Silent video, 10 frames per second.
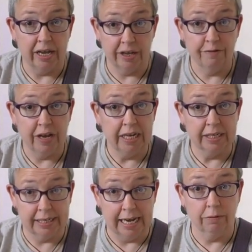your
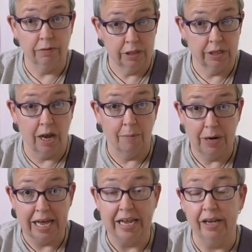fingers down to start
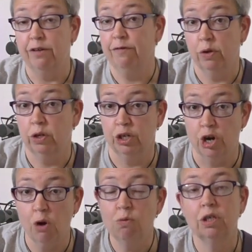playing your first
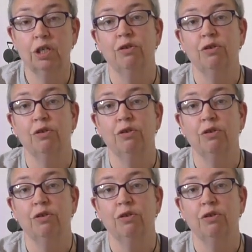notes.